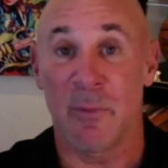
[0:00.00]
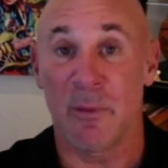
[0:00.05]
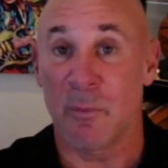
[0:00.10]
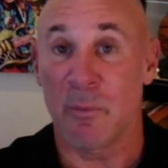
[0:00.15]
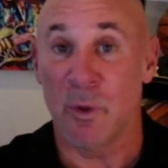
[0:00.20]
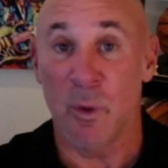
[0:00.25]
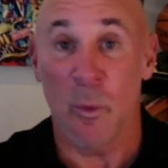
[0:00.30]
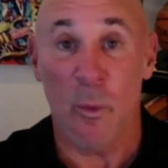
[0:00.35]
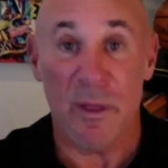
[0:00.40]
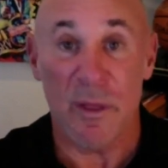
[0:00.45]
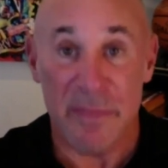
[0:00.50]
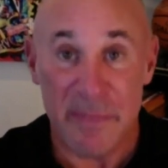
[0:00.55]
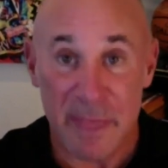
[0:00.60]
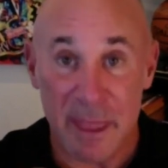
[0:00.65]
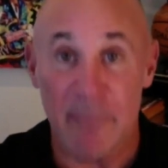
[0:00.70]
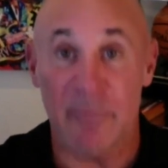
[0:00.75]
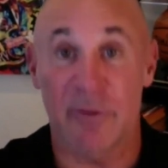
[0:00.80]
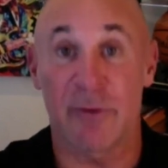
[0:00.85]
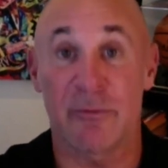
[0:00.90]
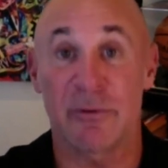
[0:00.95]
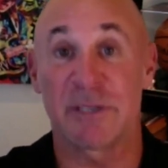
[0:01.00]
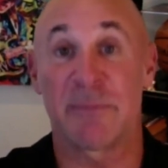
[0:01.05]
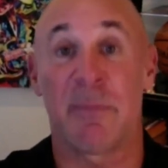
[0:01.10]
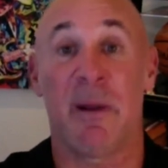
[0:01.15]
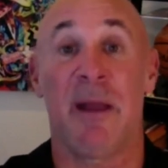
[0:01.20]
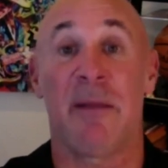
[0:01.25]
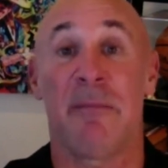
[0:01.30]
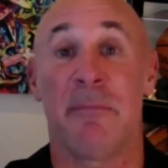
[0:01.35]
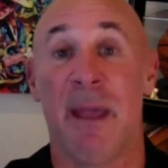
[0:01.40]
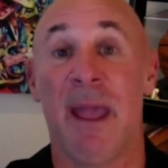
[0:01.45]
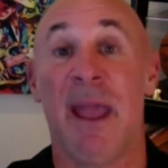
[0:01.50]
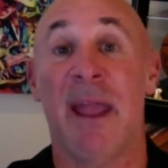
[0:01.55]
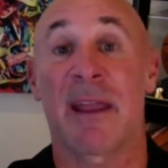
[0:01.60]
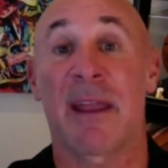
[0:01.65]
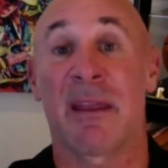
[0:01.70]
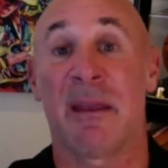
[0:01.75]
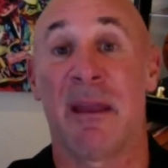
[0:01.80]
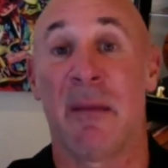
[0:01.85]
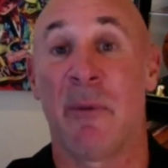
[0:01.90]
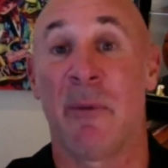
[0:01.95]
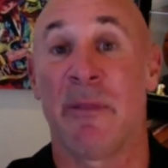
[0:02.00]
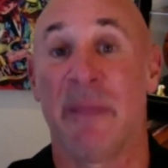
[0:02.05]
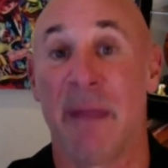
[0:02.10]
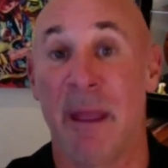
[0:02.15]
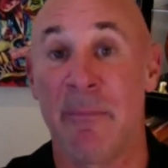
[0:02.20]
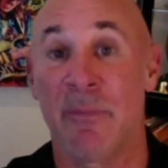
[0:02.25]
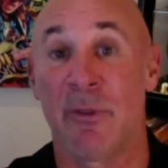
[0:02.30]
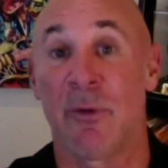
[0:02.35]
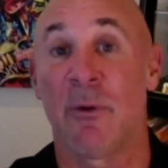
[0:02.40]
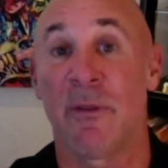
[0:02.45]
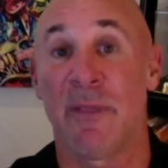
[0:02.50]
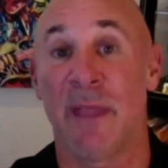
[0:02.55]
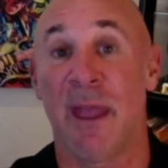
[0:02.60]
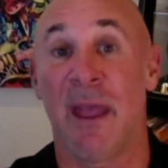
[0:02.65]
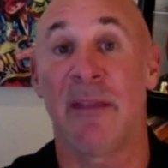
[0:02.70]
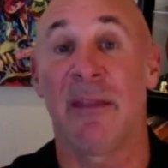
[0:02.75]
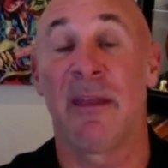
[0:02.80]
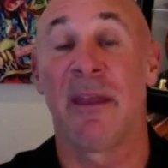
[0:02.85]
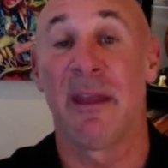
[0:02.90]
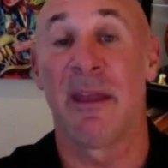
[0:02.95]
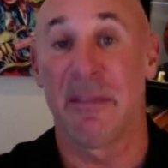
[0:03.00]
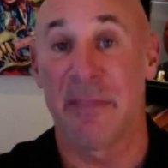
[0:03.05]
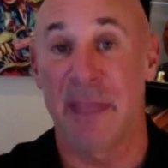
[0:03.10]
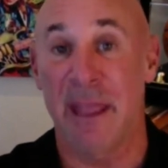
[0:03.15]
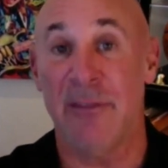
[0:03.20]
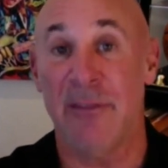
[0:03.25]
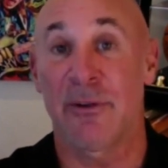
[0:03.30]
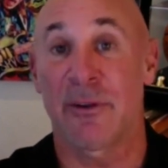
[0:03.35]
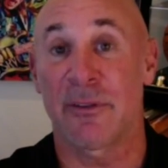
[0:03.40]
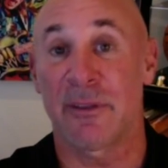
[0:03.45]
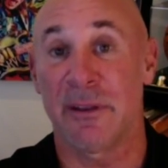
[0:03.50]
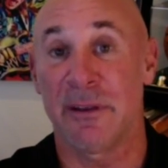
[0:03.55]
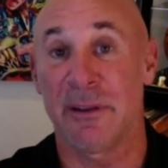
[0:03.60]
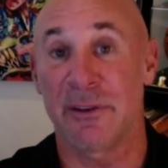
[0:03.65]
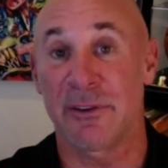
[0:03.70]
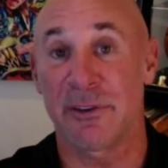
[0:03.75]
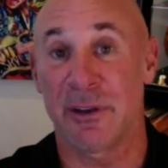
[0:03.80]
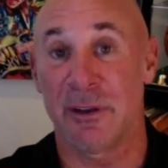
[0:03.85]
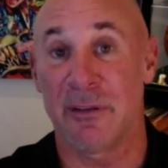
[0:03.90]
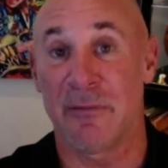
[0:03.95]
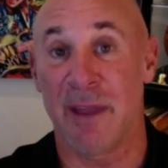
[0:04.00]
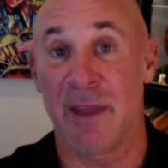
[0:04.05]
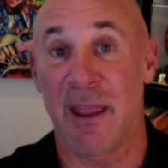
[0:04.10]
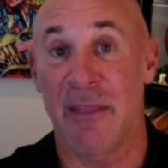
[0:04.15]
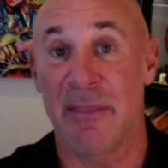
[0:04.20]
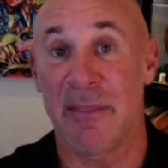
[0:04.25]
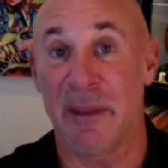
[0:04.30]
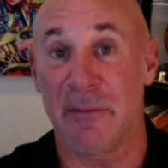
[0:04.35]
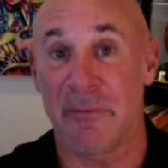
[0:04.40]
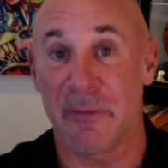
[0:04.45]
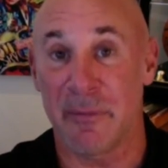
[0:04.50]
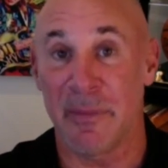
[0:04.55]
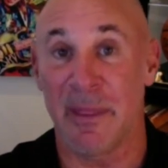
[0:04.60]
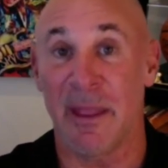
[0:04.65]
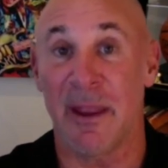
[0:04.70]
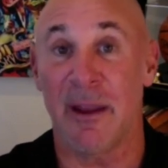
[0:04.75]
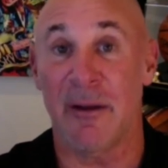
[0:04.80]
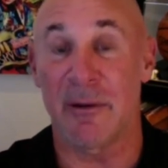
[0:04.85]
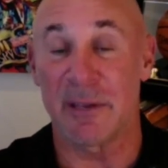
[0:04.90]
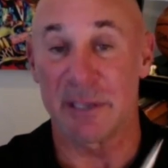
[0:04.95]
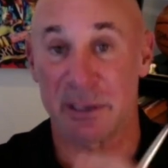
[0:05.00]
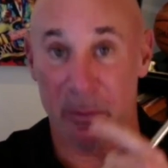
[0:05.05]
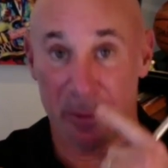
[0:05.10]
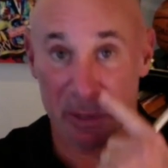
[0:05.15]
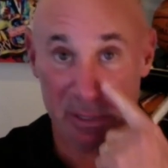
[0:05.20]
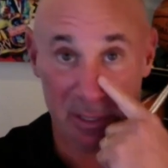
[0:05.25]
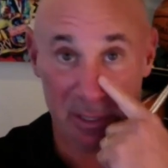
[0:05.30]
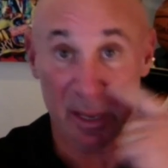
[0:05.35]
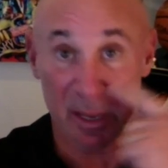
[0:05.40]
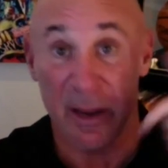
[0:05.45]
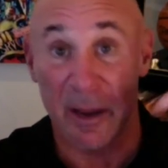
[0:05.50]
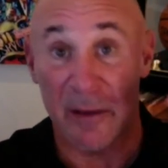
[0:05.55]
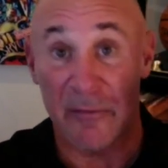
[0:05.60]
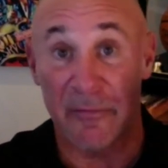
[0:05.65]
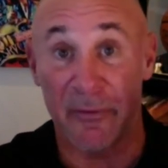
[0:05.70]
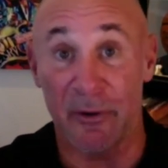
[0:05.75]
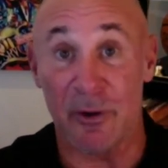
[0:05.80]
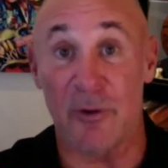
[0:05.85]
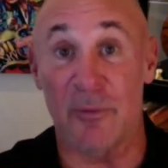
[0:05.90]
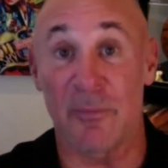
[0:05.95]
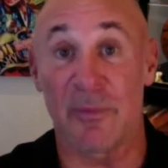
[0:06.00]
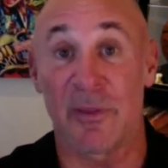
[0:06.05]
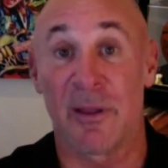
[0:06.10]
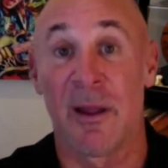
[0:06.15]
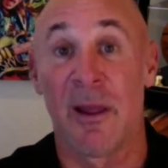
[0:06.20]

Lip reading: You want them to respond back. And with them doing that, they took the initiative. And then from there, it's almost confirmed.